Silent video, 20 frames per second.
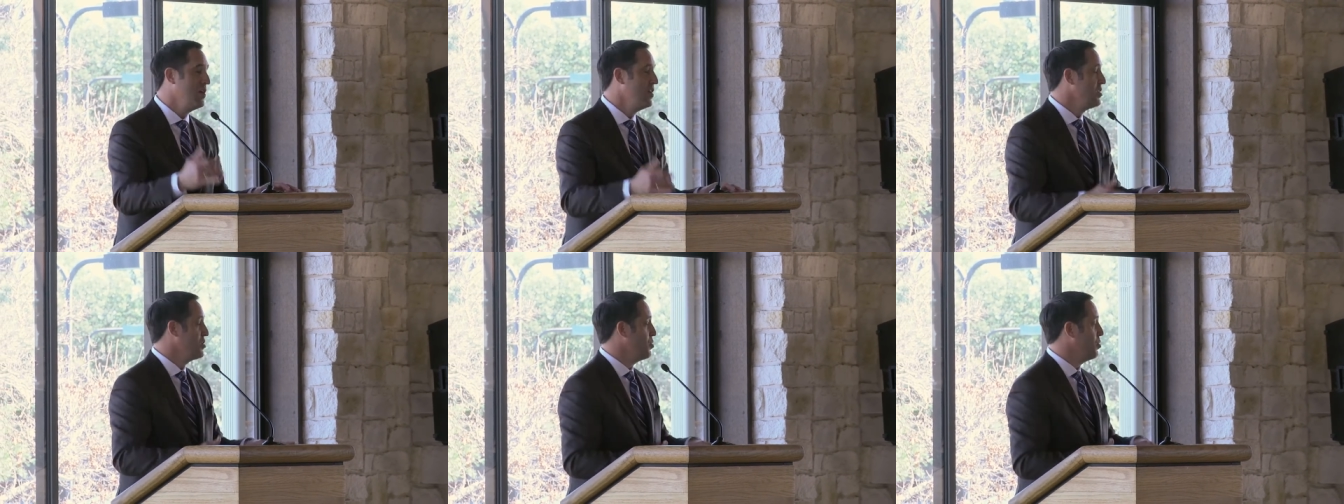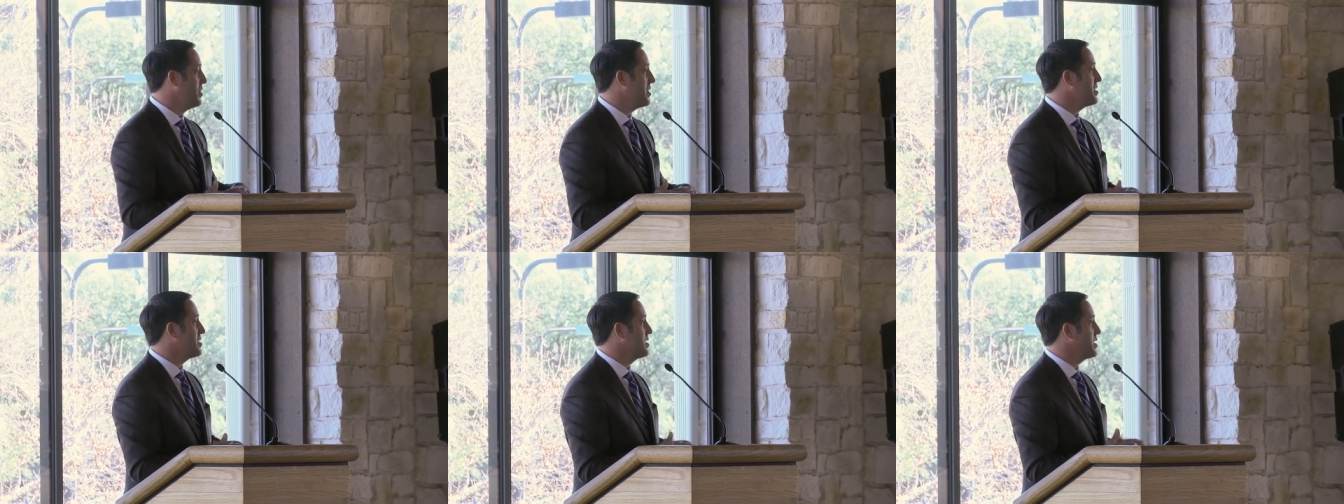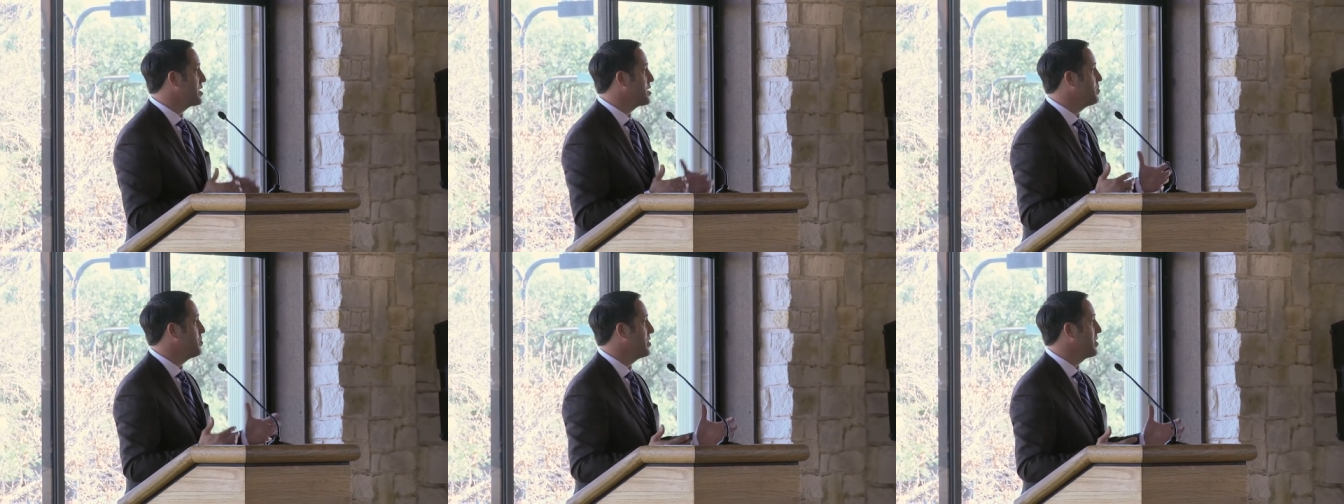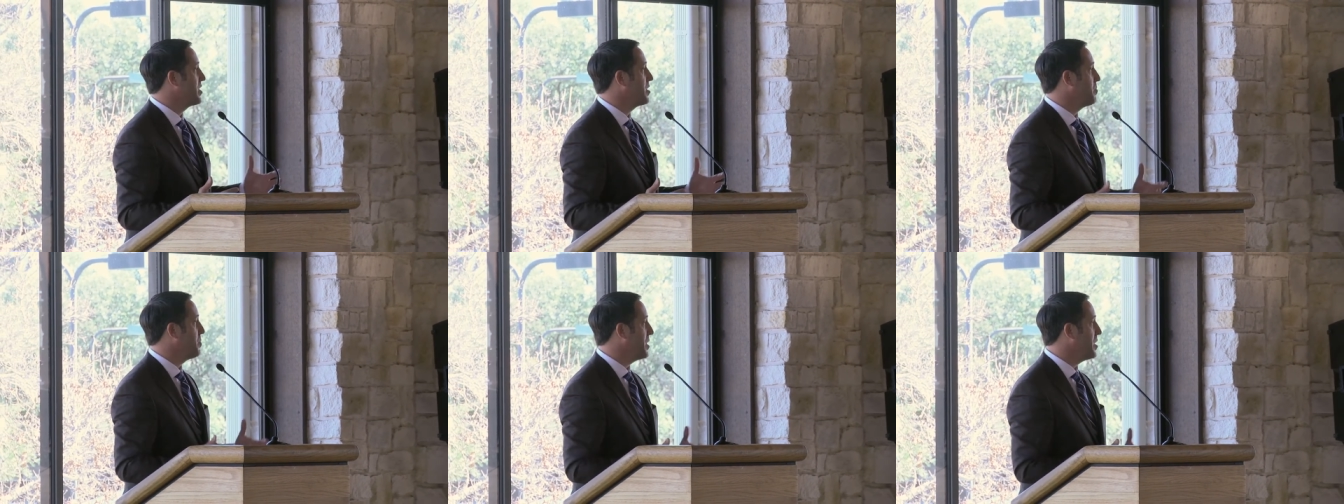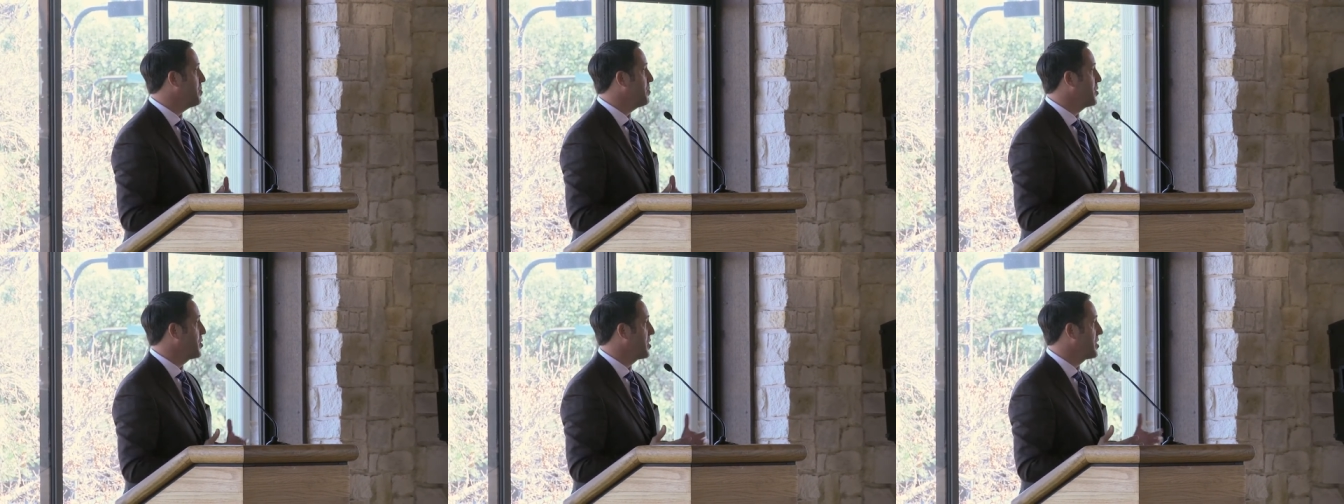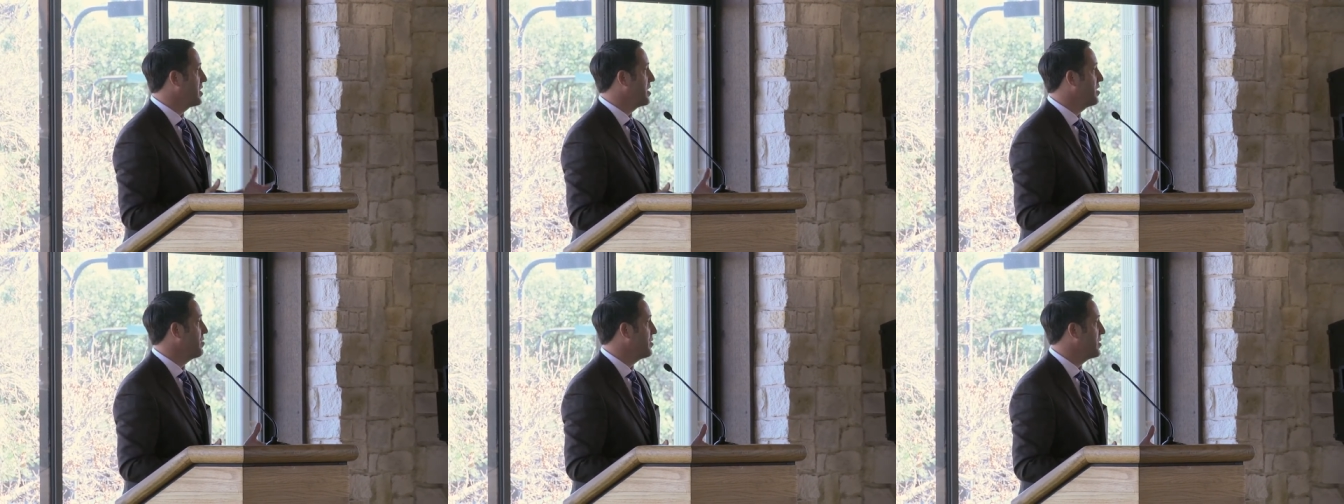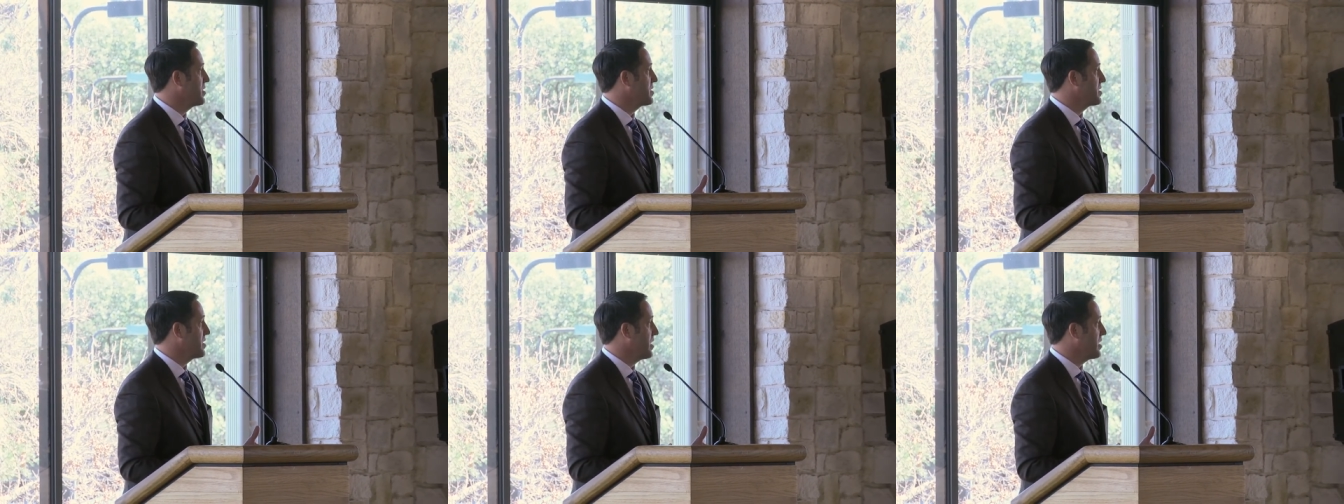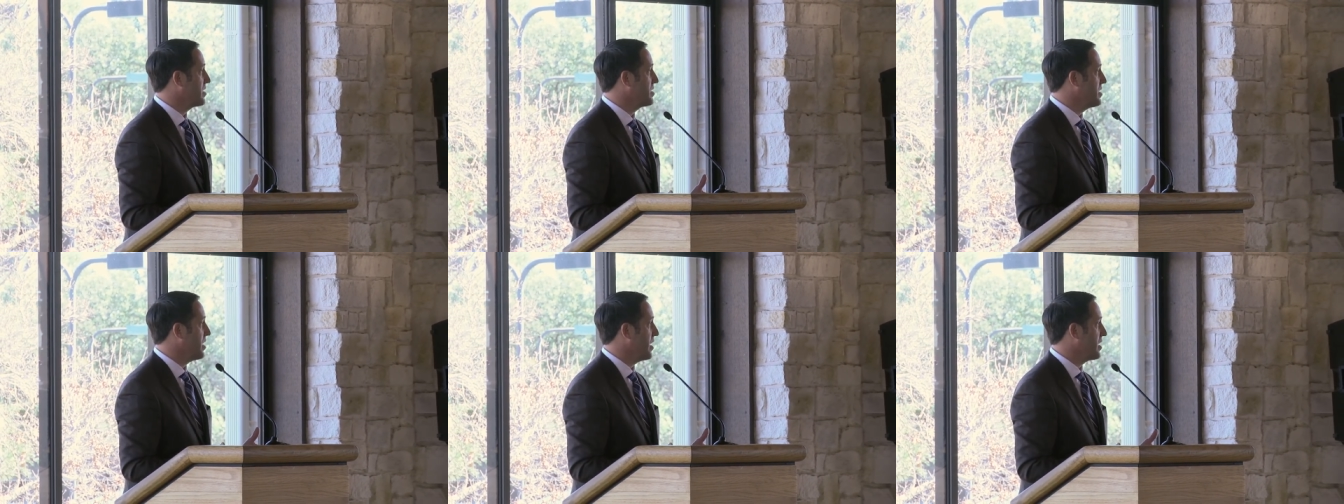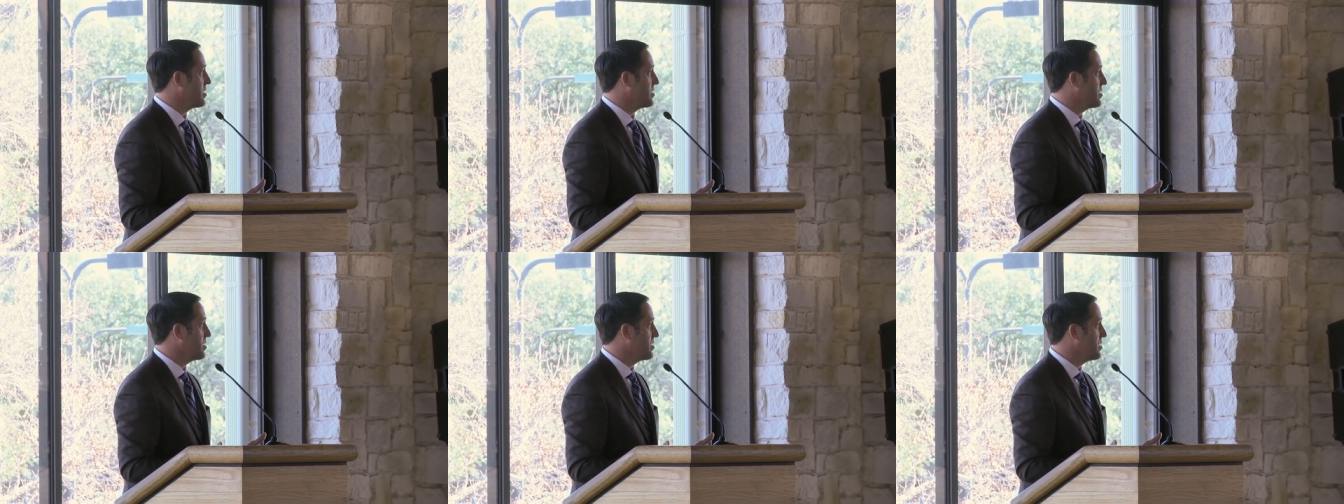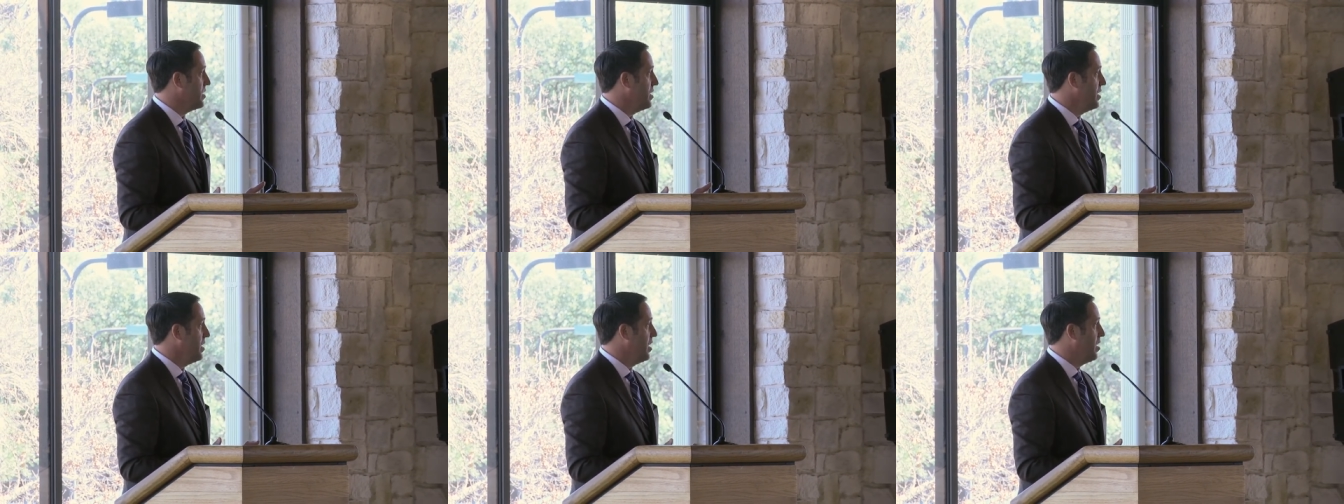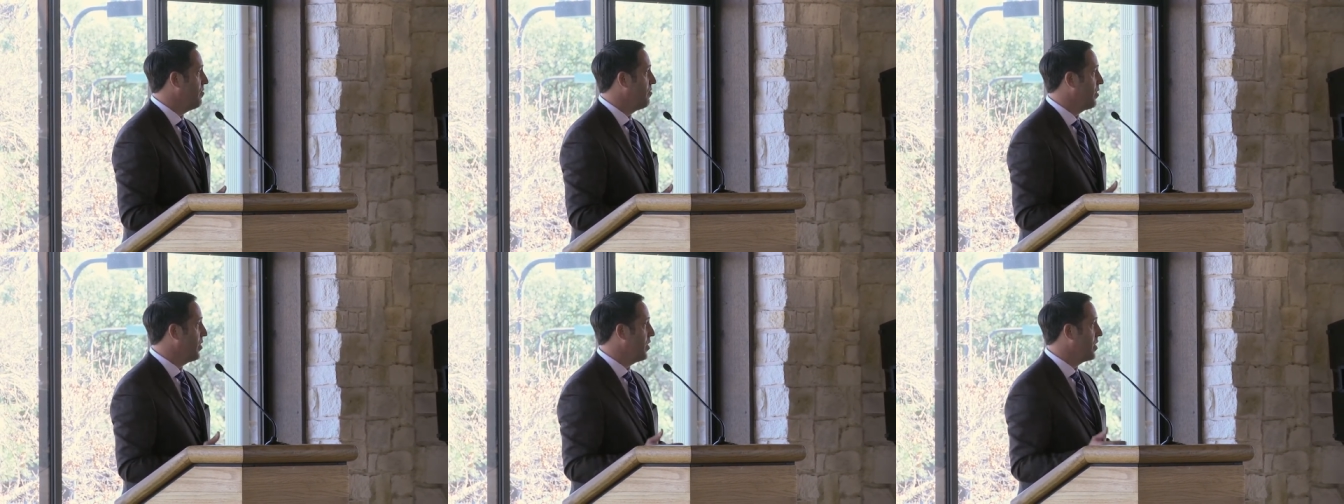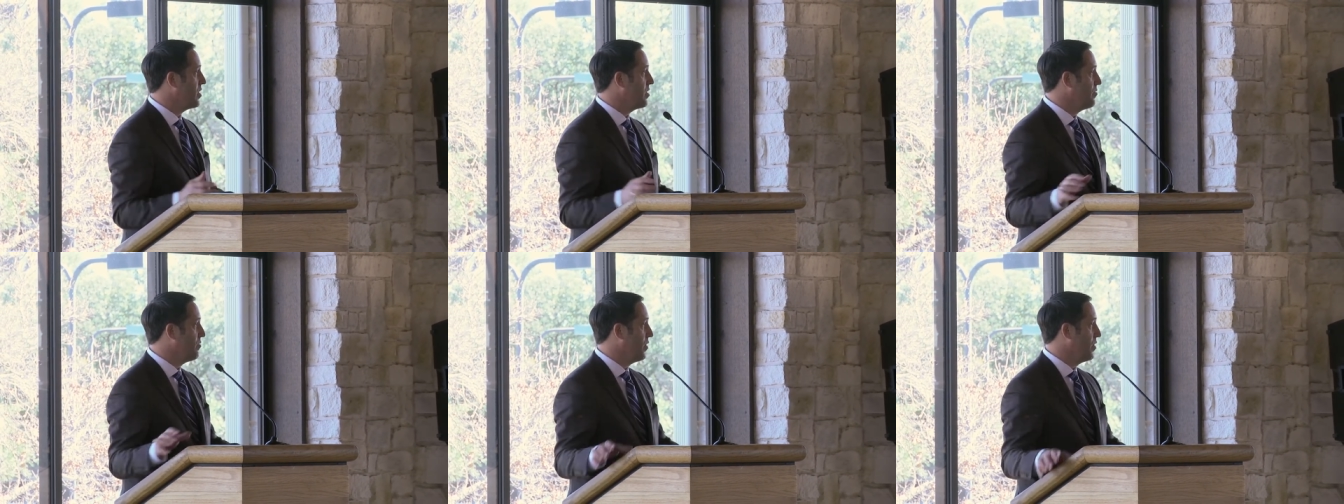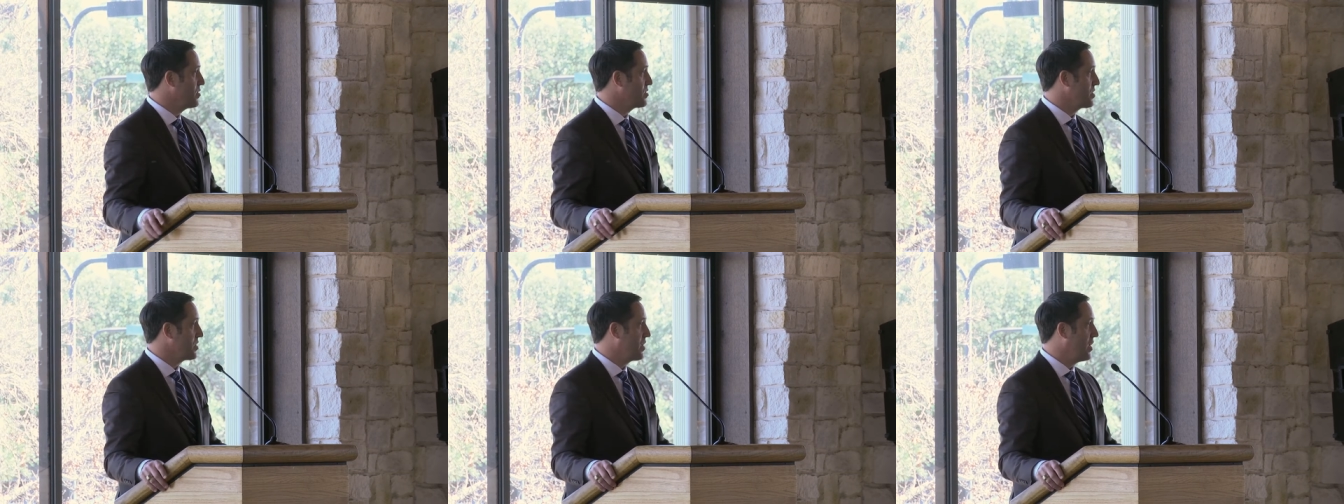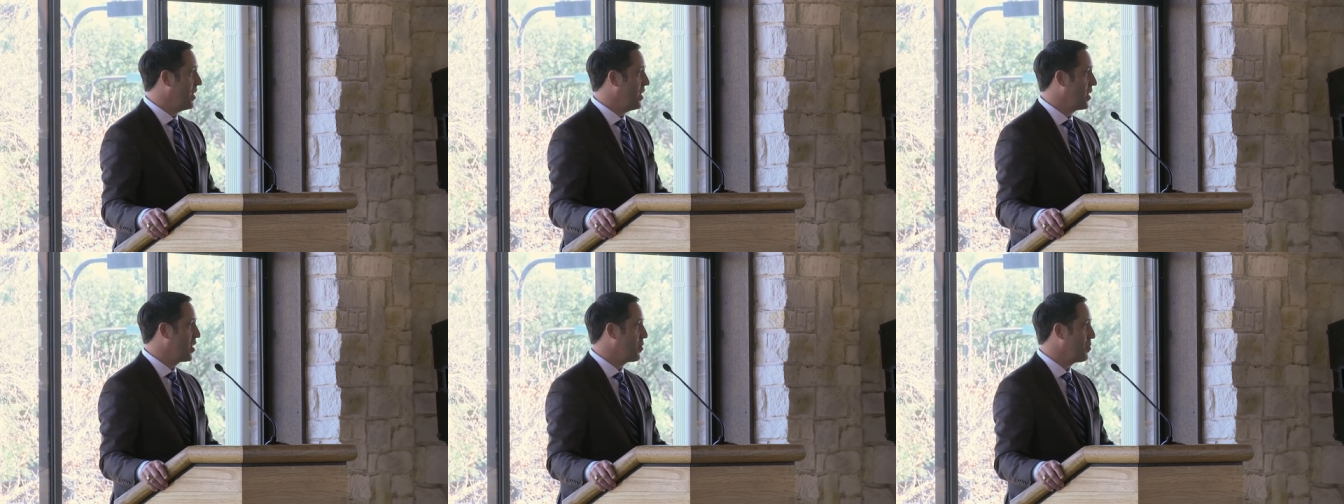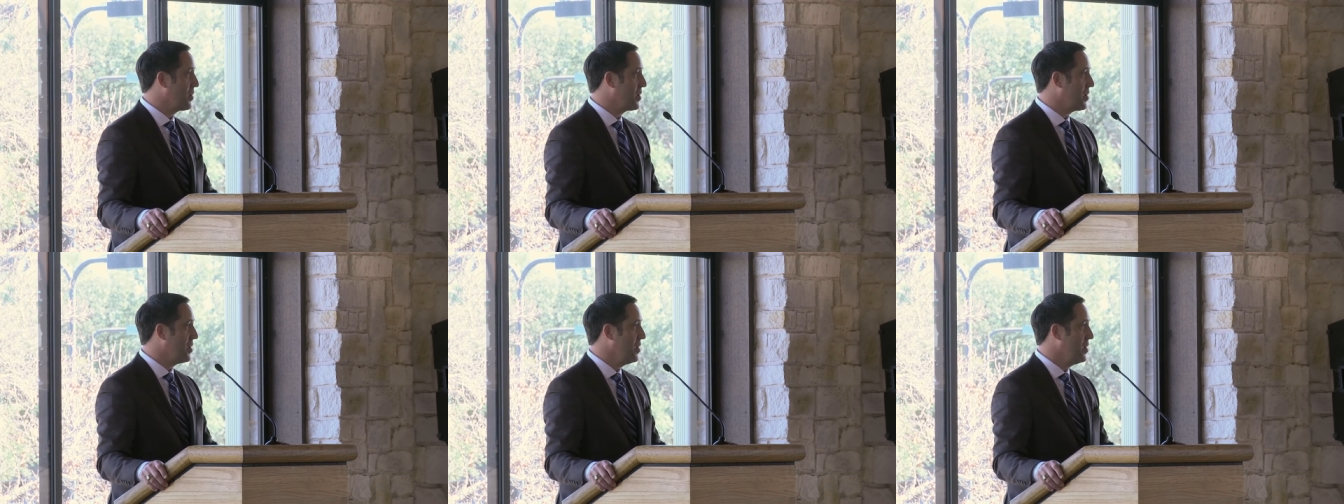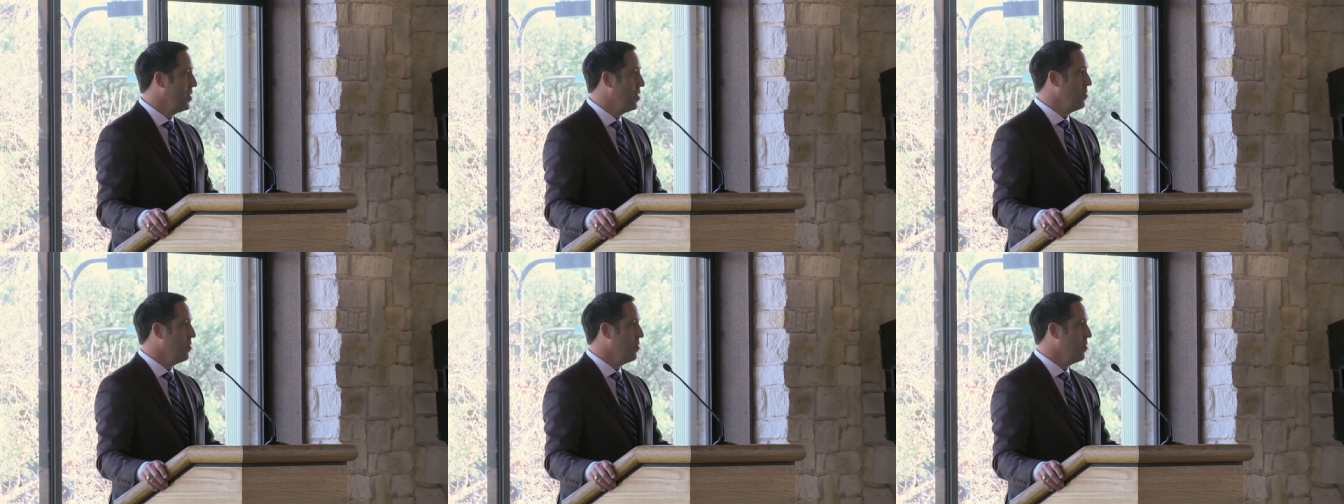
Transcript: twenty-six million people that live in the state of Texas, a very diverse economy,